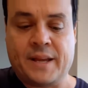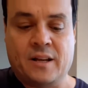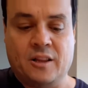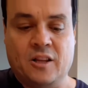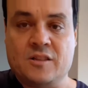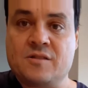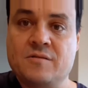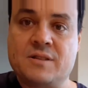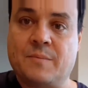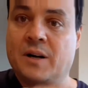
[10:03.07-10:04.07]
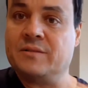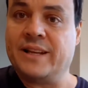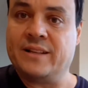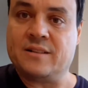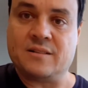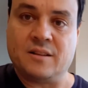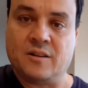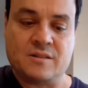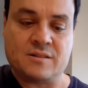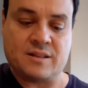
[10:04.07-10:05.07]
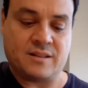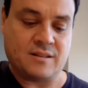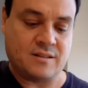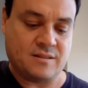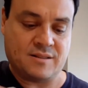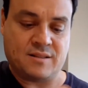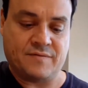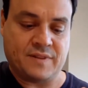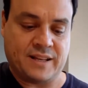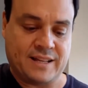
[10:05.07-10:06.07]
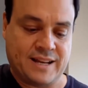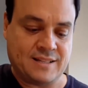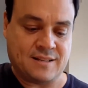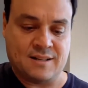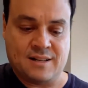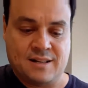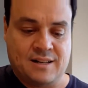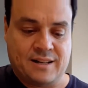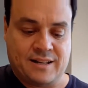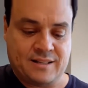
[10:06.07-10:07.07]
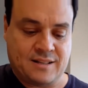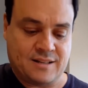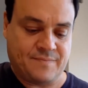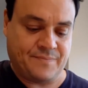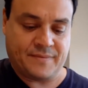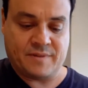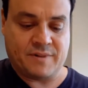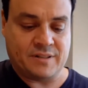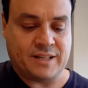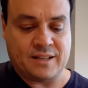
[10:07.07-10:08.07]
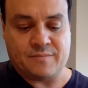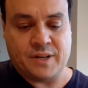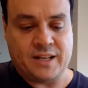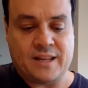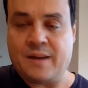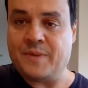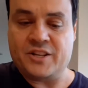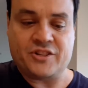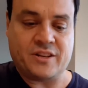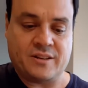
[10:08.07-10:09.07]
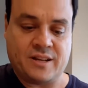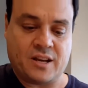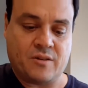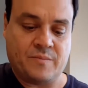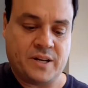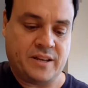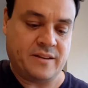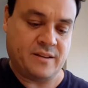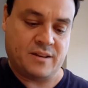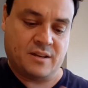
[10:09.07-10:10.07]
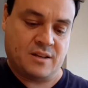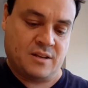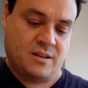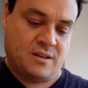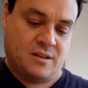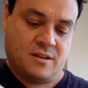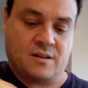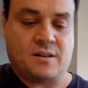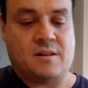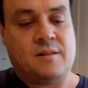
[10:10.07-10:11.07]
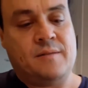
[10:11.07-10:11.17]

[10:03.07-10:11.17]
lawsuits about data loss and stuff like that. And well, that really damaged the company. But